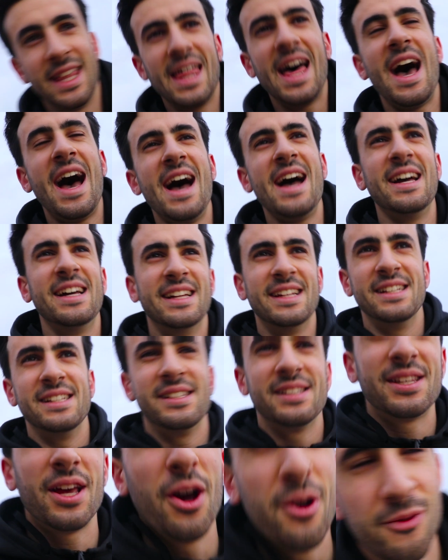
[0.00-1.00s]
of that
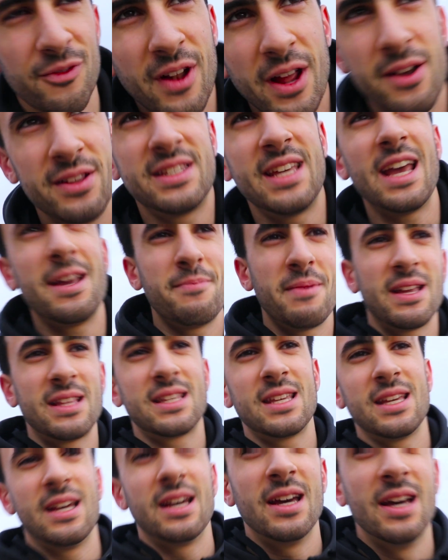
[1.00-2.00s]
and hopefully it'll take me
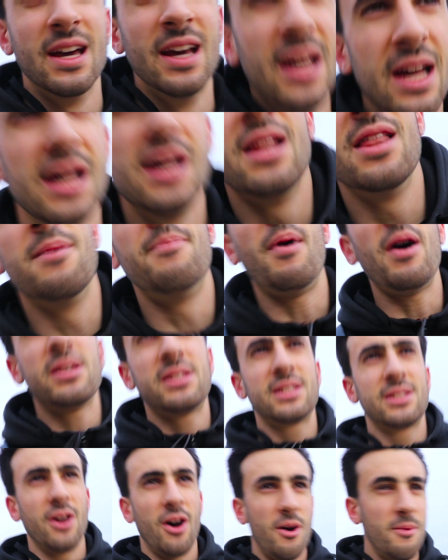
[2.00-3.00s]
to the
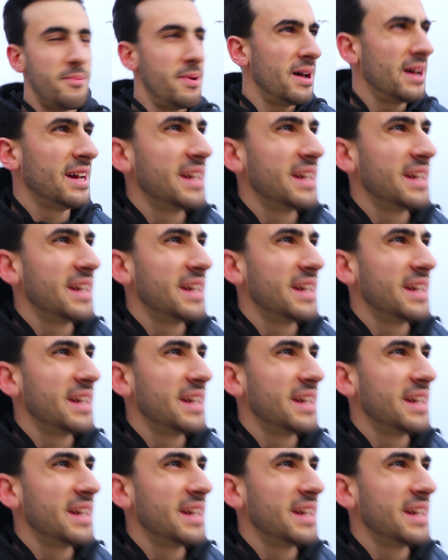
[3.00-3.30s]
bus stop,